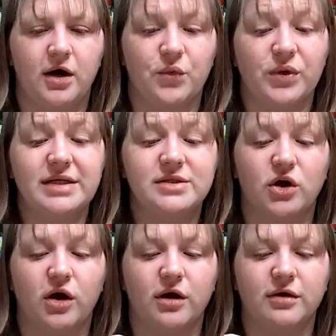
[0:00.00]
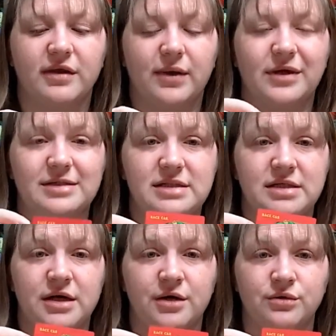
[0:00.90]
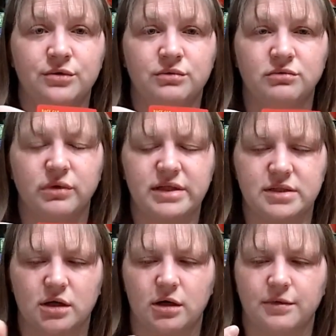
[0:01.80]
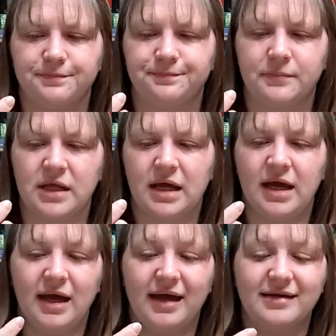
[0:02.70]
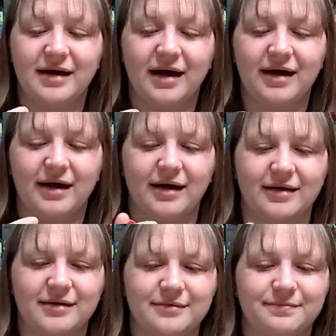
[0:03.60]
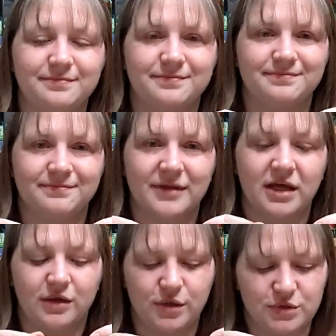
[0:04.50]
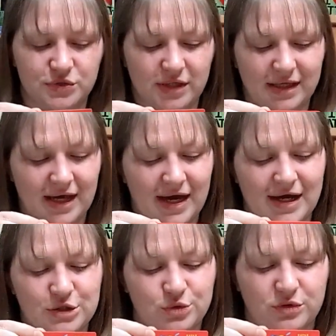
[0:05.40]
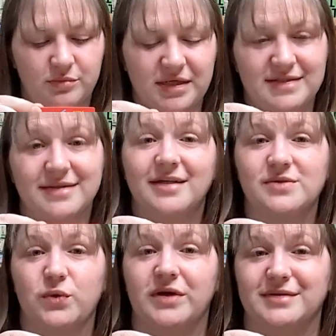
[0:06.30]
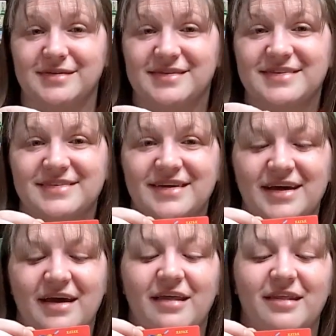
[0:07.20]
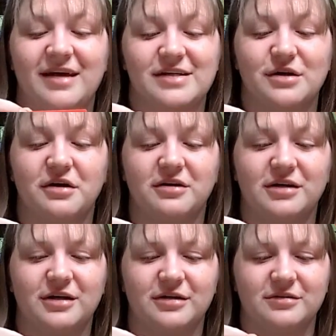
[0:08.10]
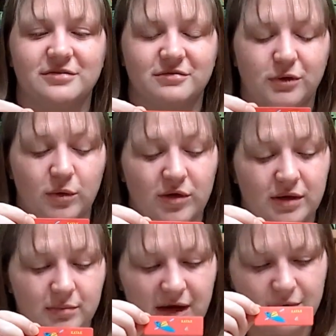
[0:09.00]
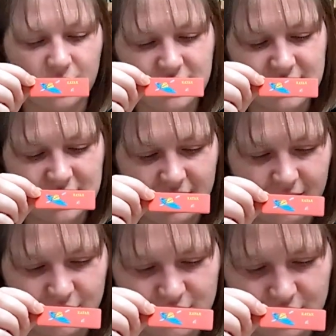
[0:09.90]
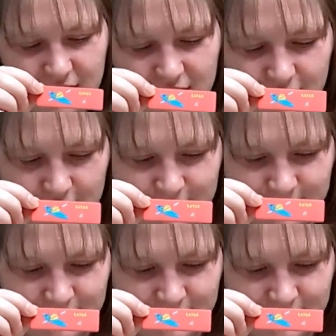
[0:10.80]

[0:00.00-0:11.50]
Race car, that one I did know. Race car. And kayak. Those are like actual make sense ones that are, you know, forward and backwards. The others are a little